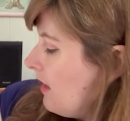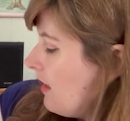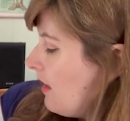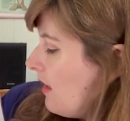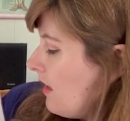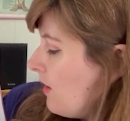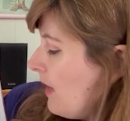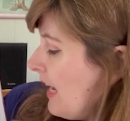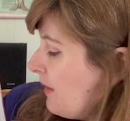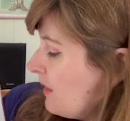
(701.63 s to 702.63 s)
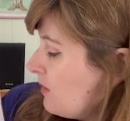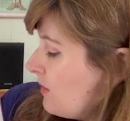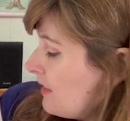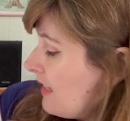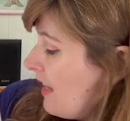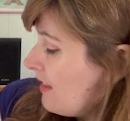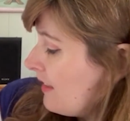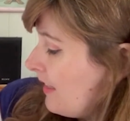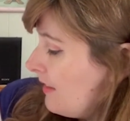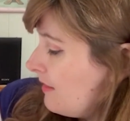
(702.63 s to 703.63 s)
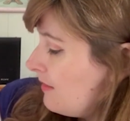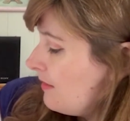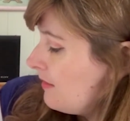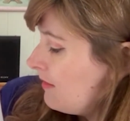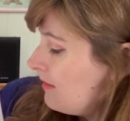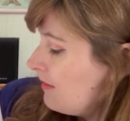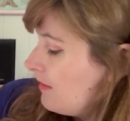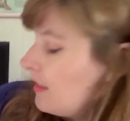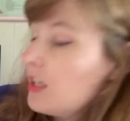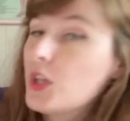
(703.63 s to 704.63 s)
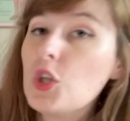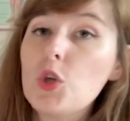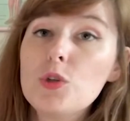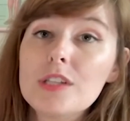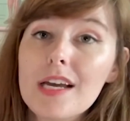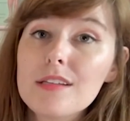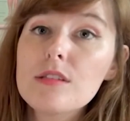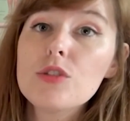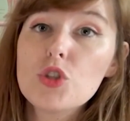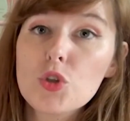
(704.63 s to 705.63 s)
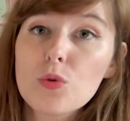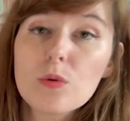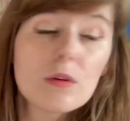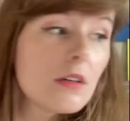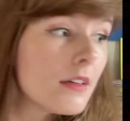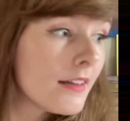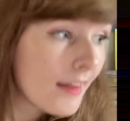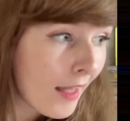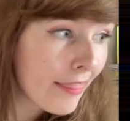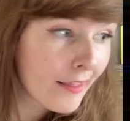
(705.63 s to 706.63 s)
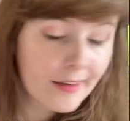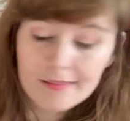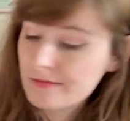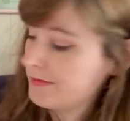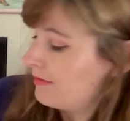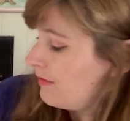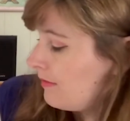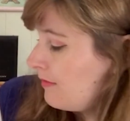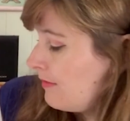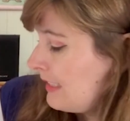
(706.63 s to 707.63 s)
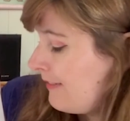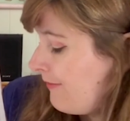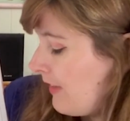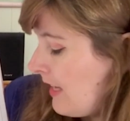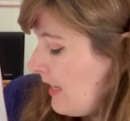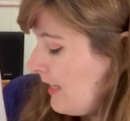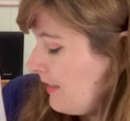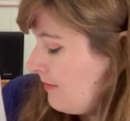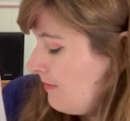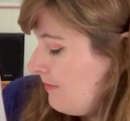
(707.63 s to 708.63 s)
Oh, how do you do the nothing? You just do nothing. Fine.